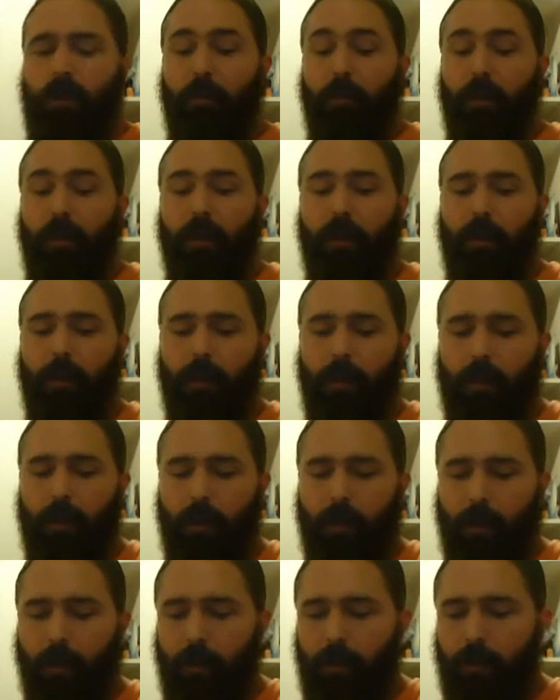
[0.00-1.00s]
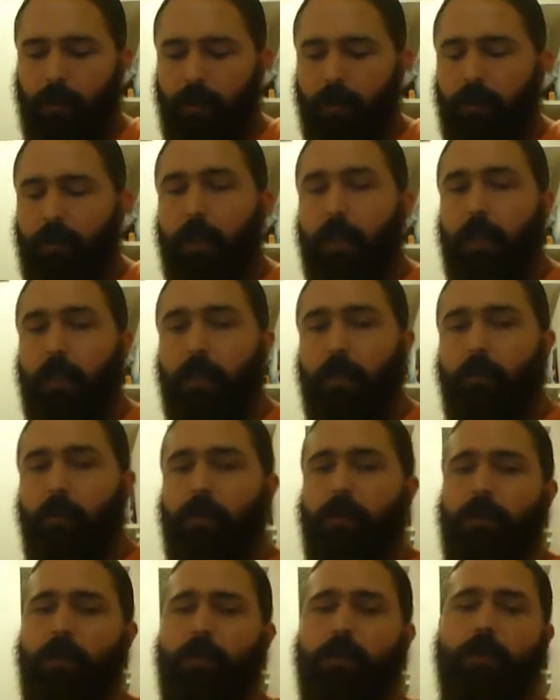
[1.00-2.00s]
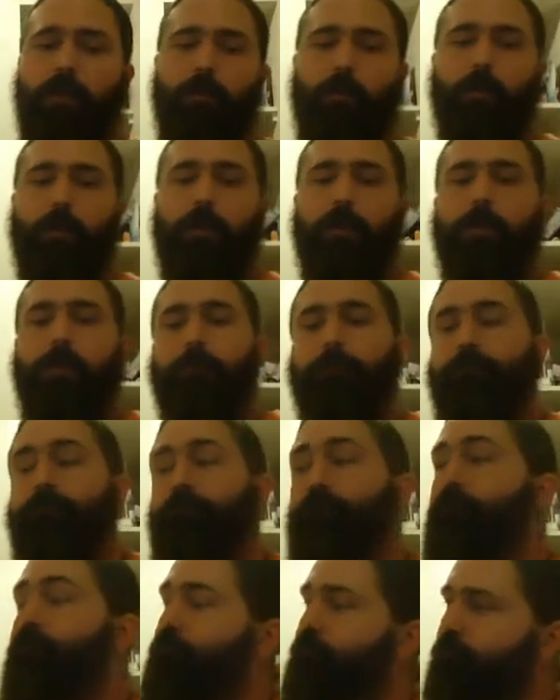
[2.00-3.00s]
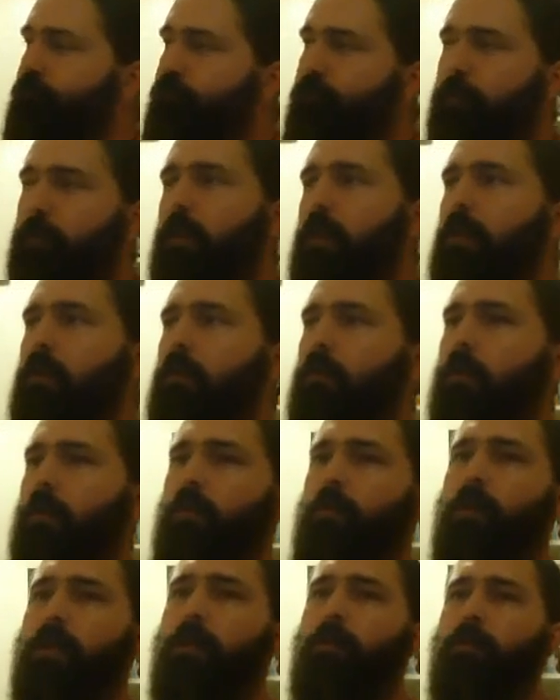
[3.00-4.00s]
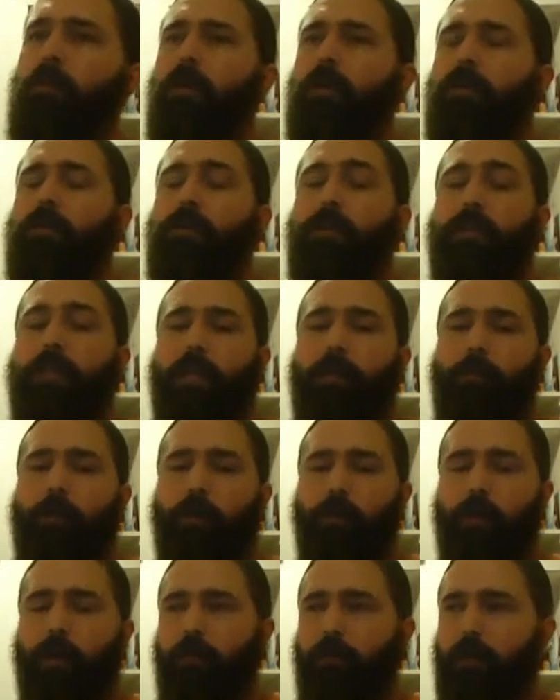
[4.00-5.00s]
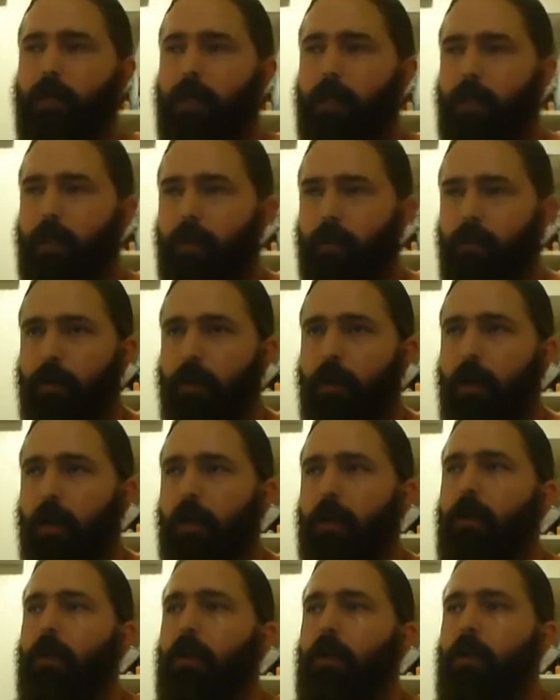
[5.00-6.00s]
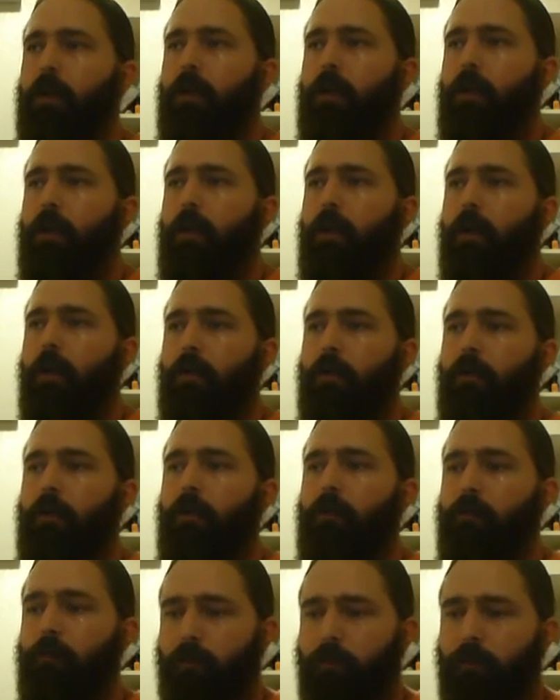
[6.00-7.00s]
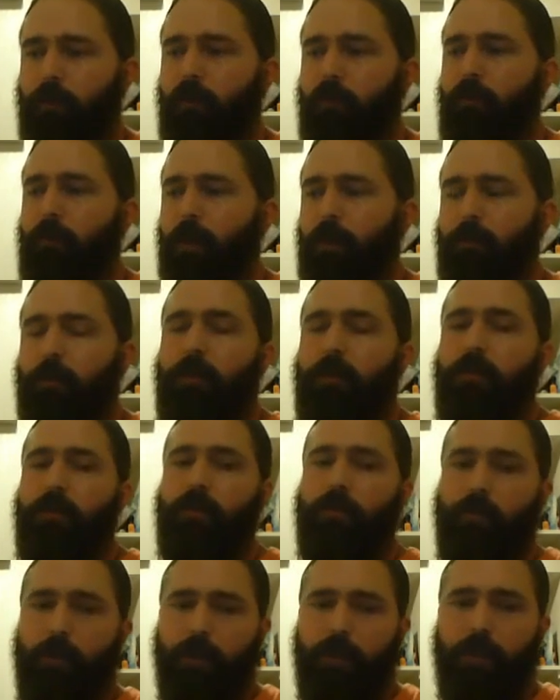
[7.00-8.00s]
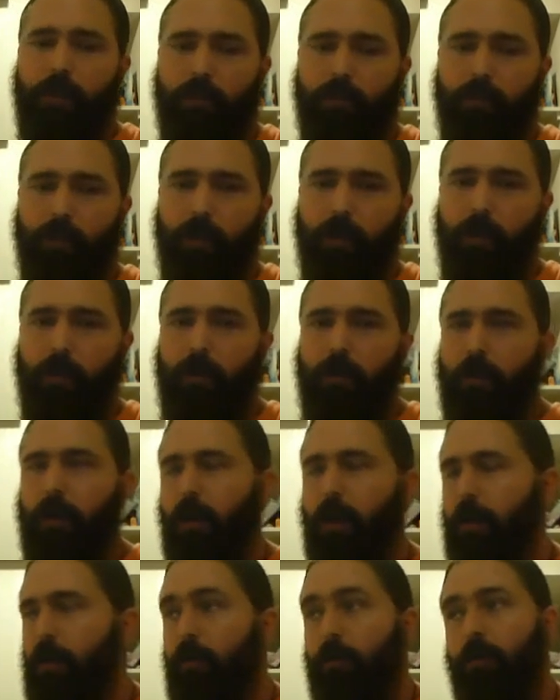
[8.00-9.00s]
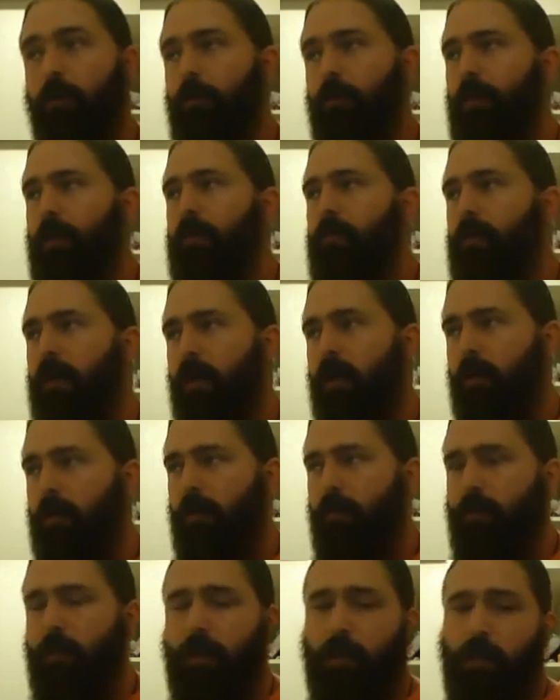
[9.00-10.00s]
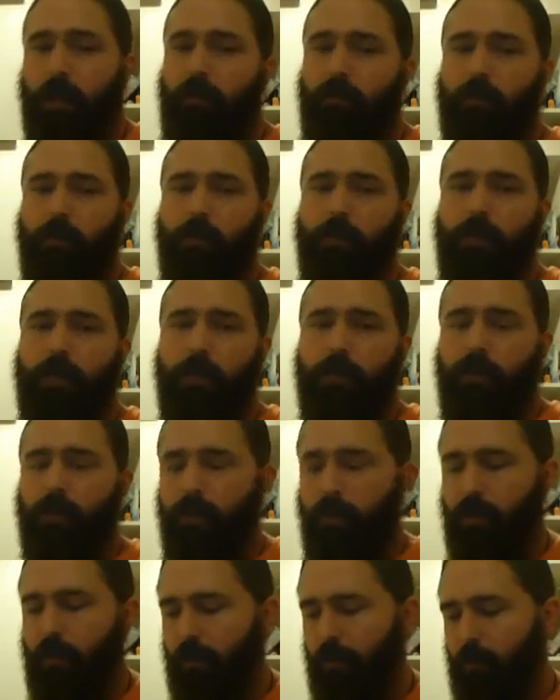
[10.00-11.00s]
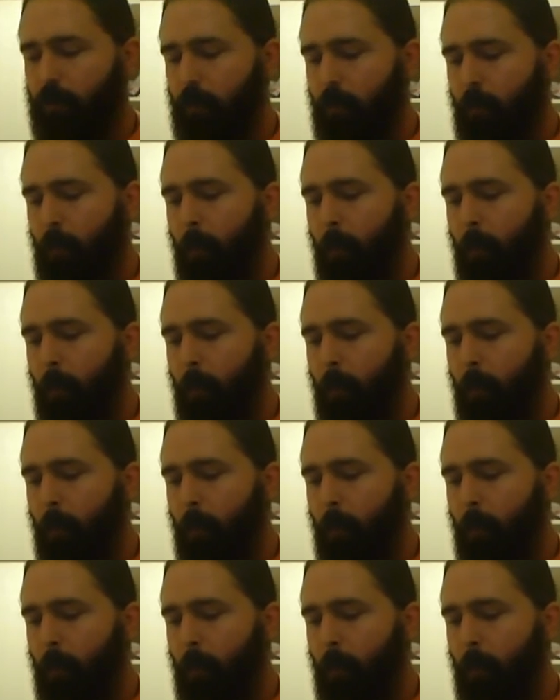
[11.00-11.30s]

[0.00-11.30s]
But since I get the question so much, whether people understand my way of thinking or not, I'll go over a few of my personal reasons why I don't compete in powerlifting and have no intentions to.